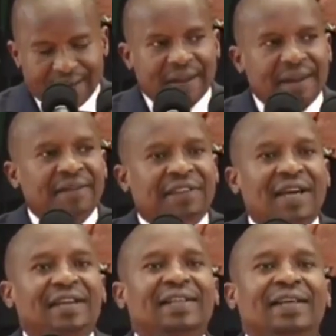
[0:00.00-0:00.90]
And
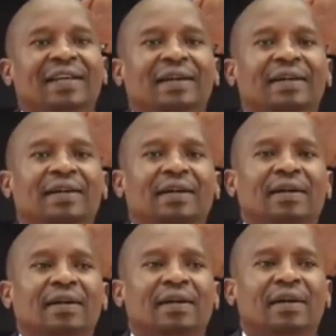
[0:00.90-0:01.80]
thirdly,
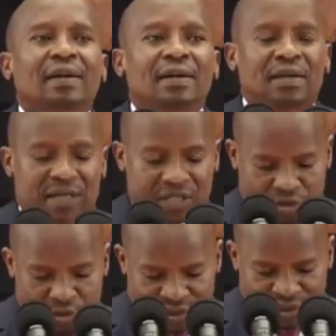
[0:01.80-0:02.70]
is
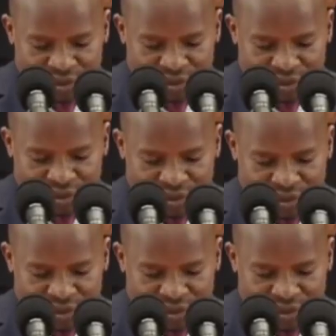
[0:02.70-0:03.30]
to say